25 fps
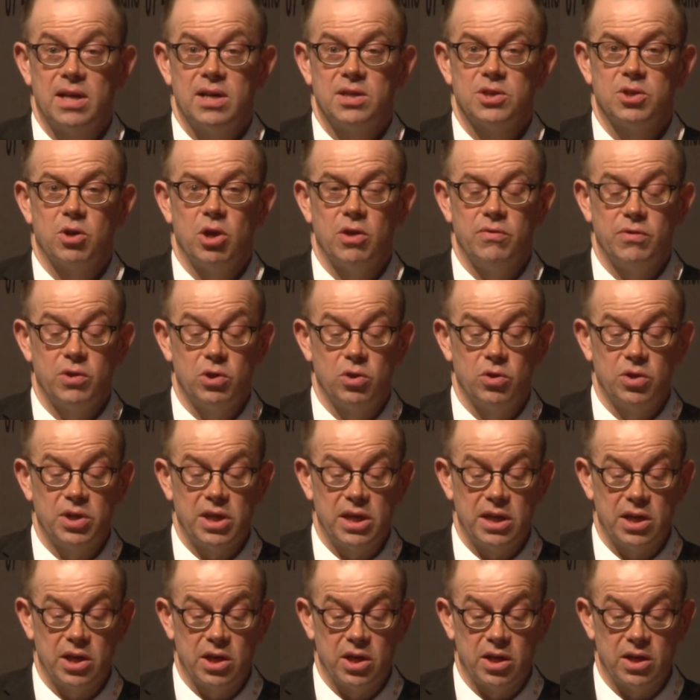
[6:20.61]
So if you're
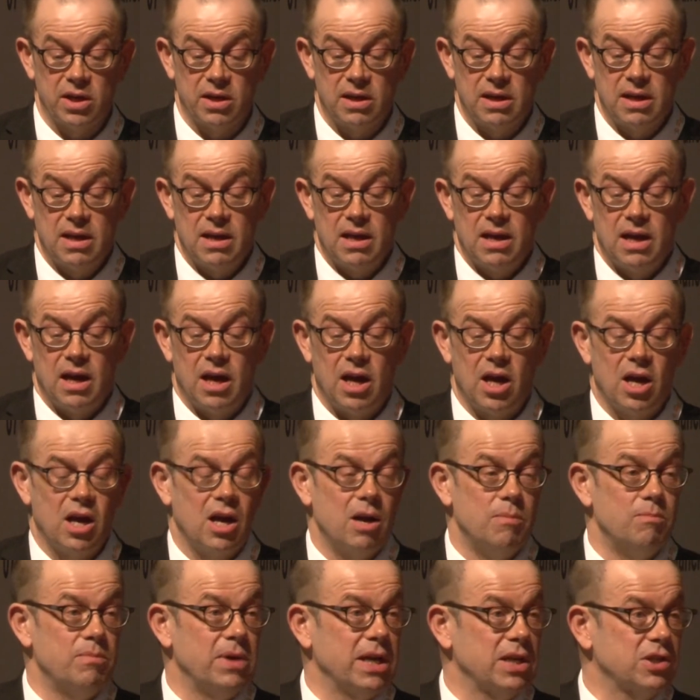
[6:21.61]
looking at
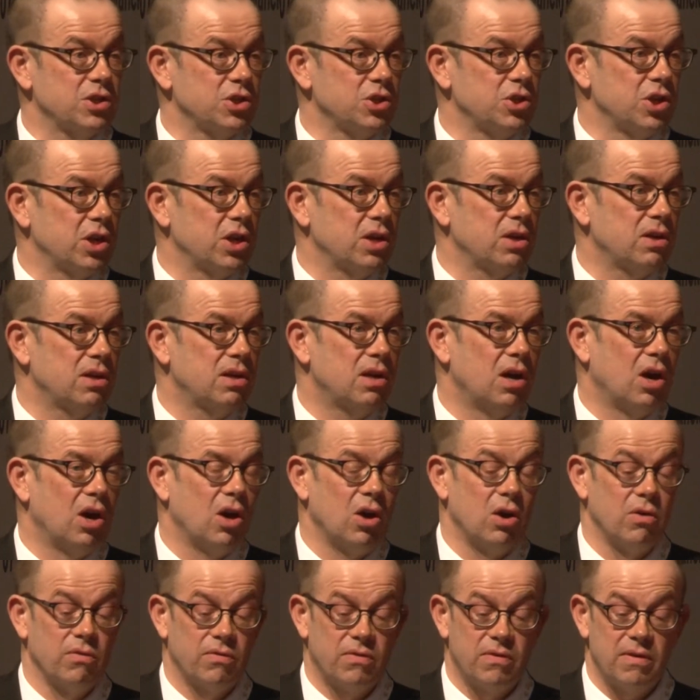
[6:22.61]
a mixture
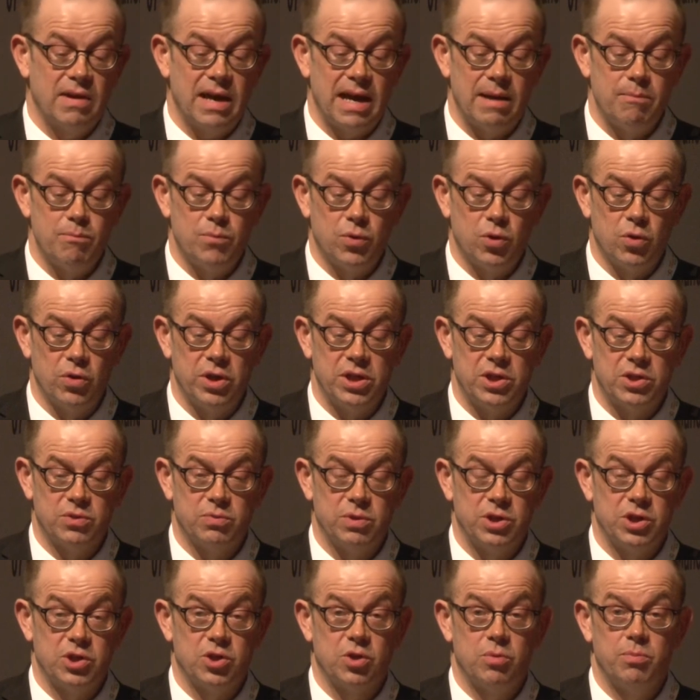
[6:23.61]
of endpoints,
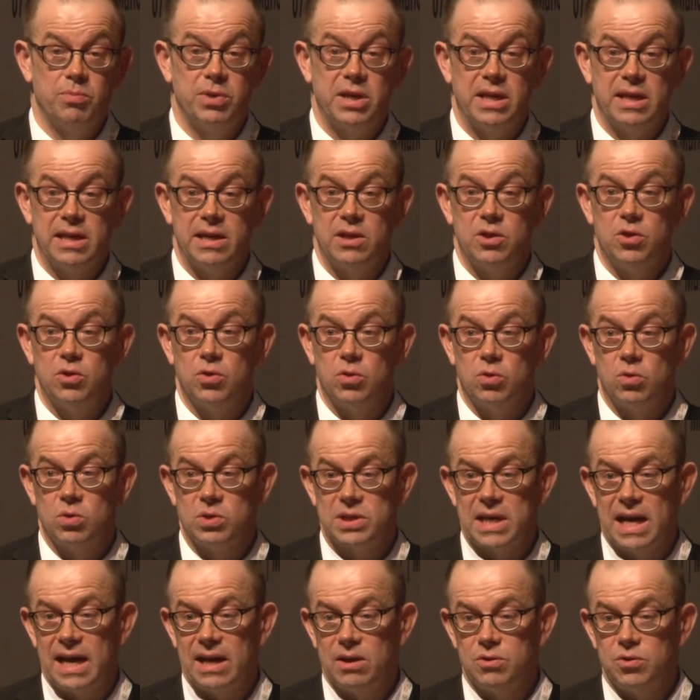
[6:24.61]
which could be
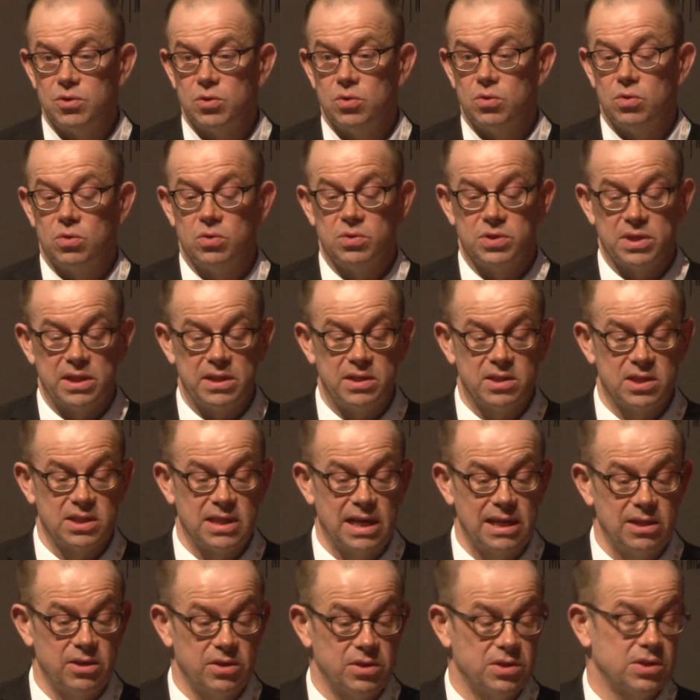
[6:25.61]
indoors, outdoors, in
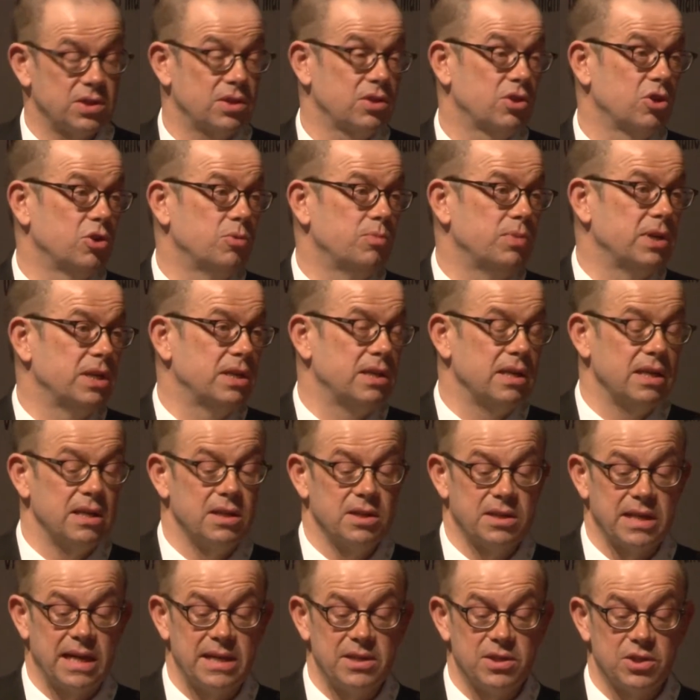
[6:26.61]
cellars, could be
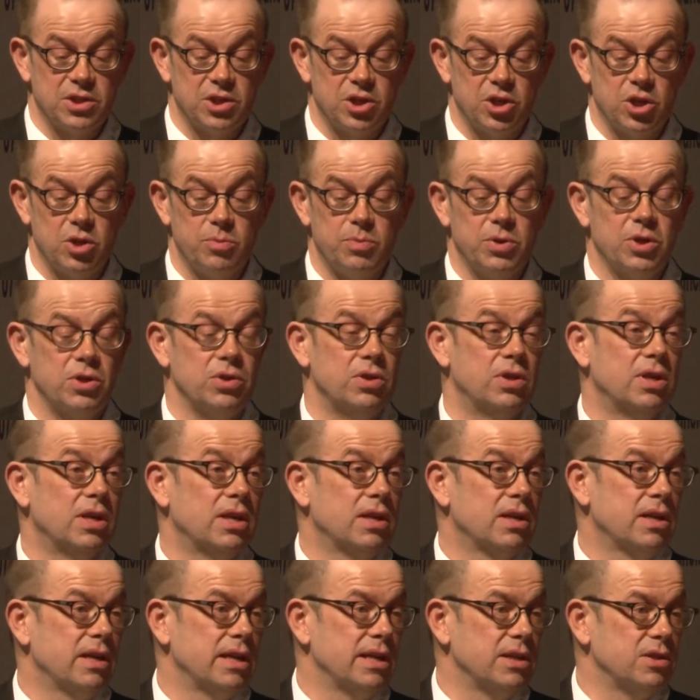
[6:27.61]
in dense urban,
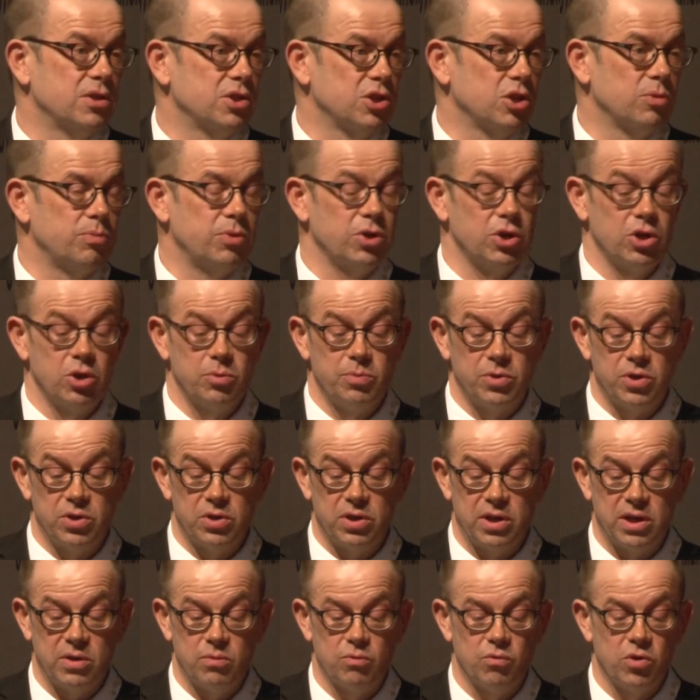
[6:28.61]
in
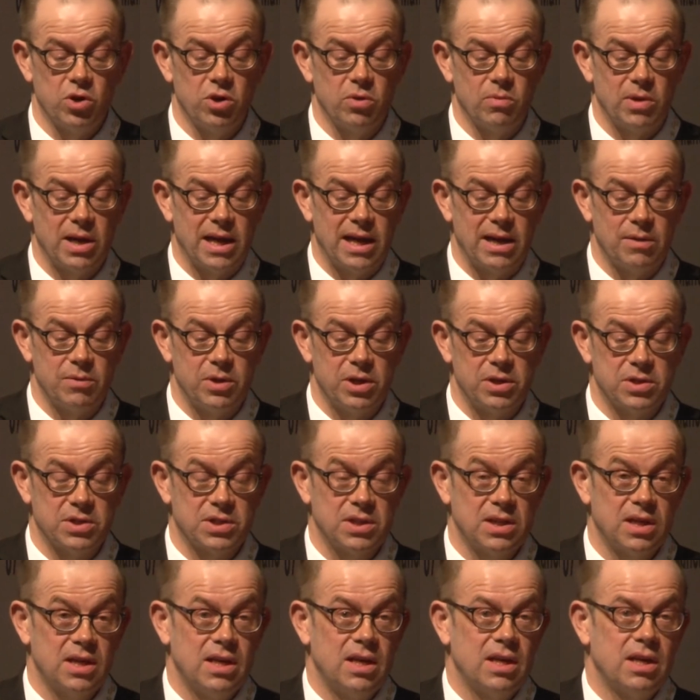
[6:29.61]
suburban, in rural
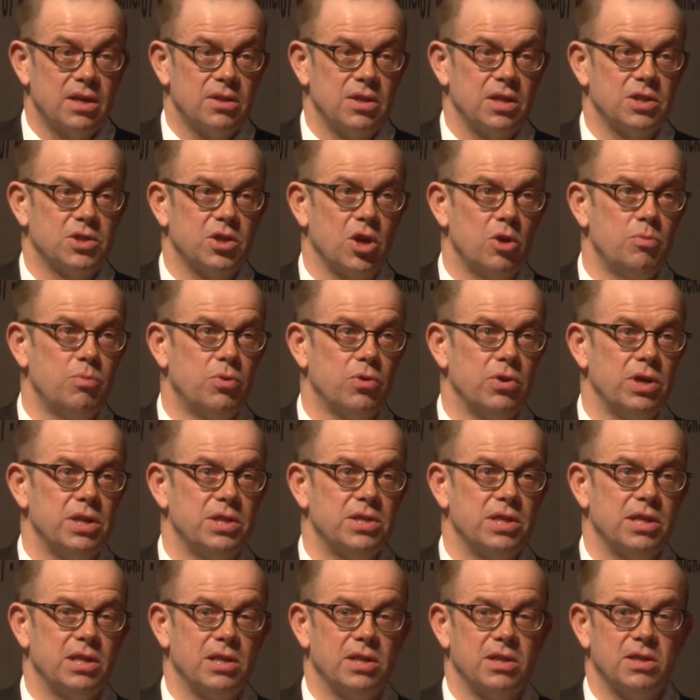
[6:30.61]
areas, there's no
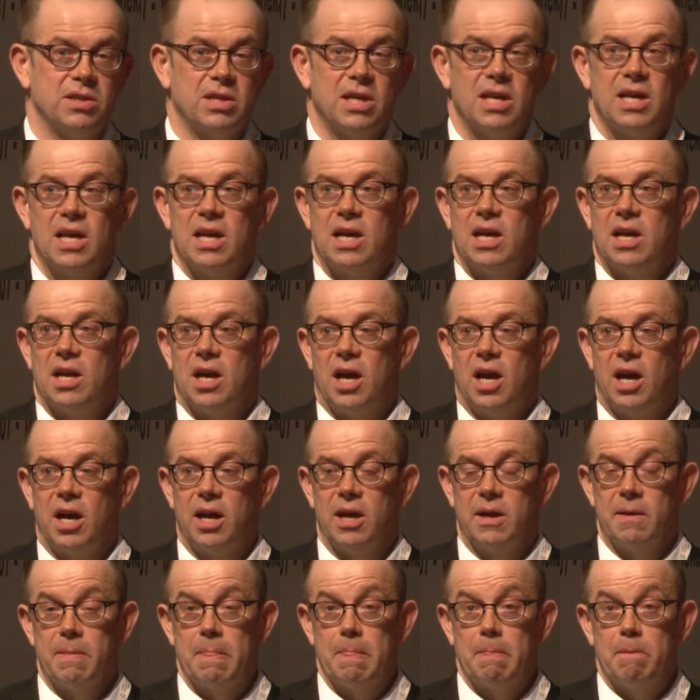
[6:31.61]
point in
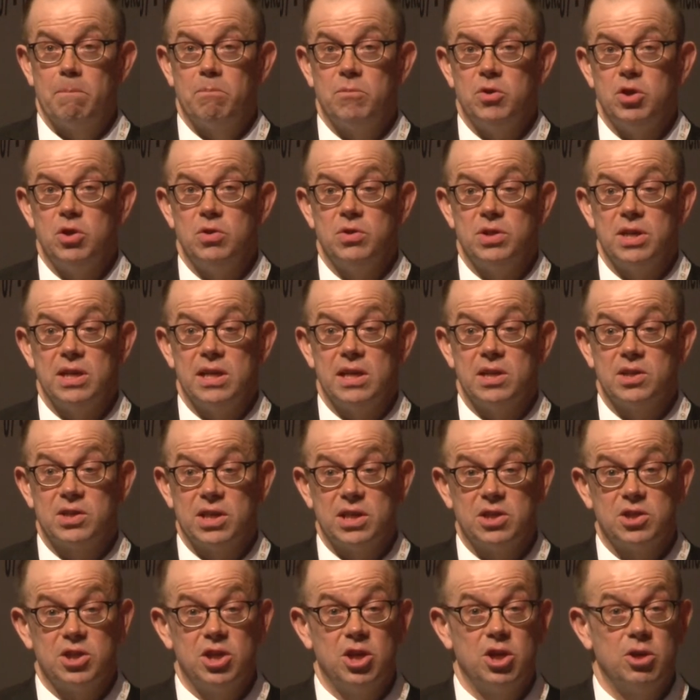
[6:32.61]
using
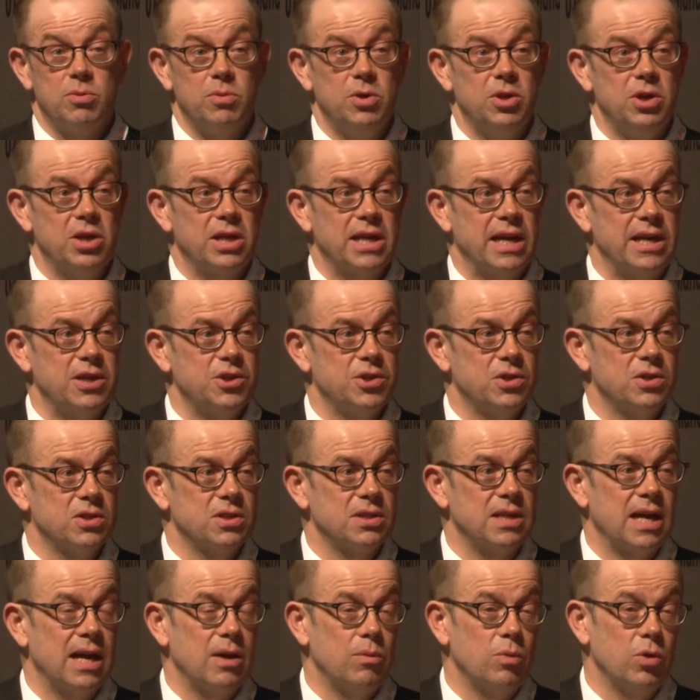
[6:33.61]
existing
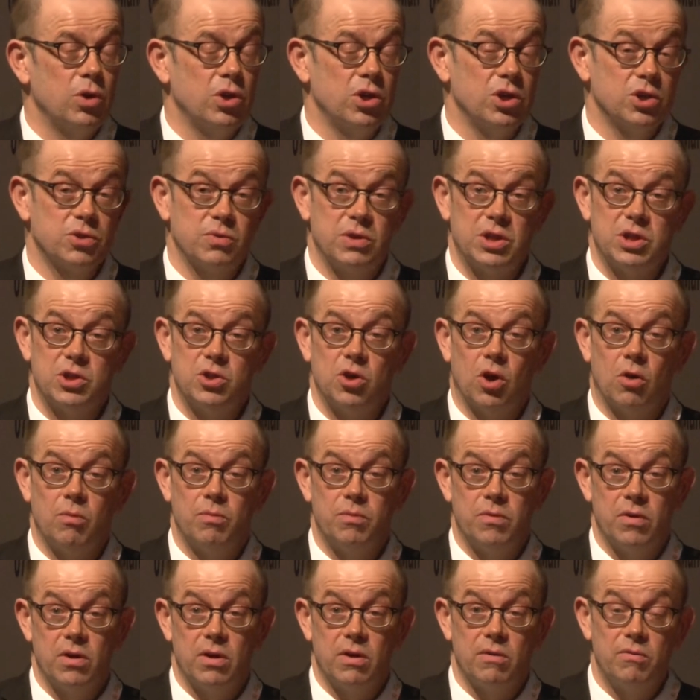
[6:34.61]
communications networks which
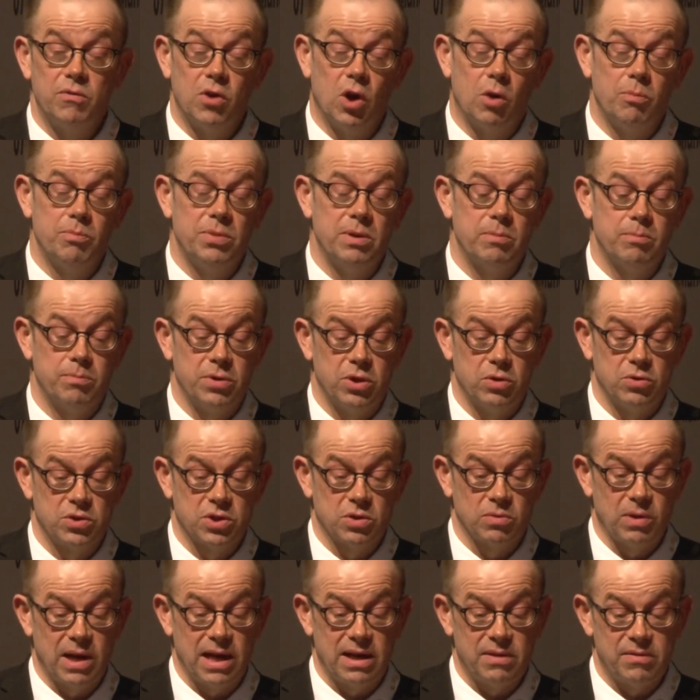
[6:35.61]
have not been
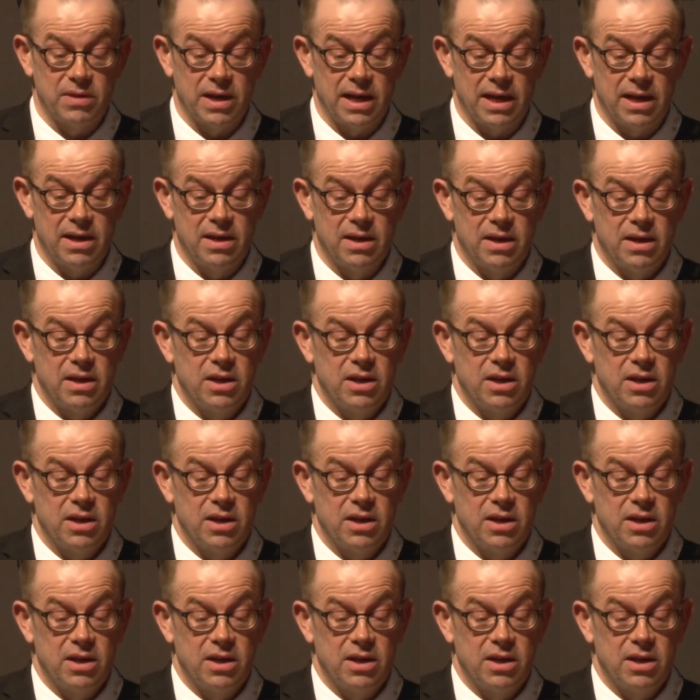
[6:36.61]
built around that.